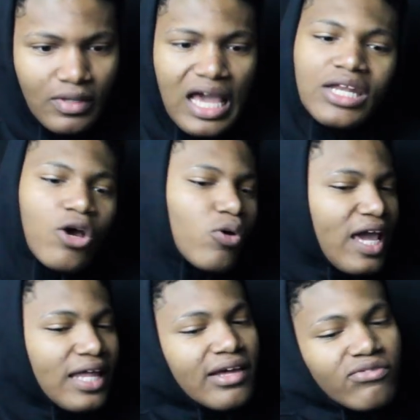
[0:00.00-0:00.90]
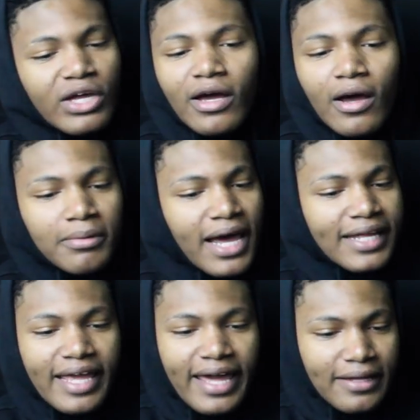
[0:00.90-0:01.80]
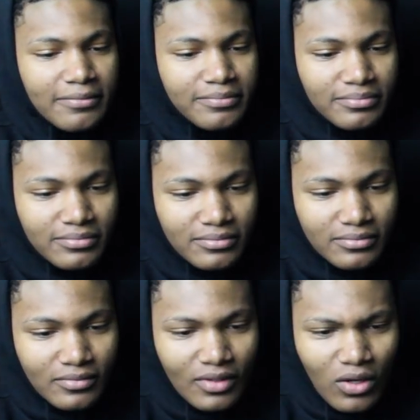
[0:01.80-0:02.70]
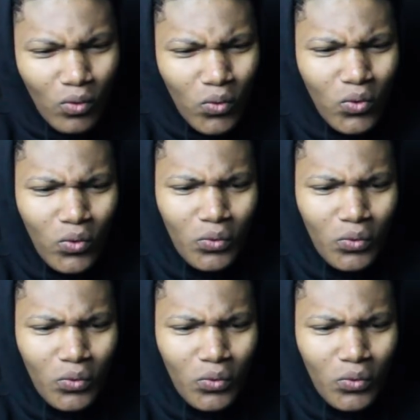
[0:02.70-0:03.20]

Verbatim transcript: I know they ain't lifting her up like that. Ooh.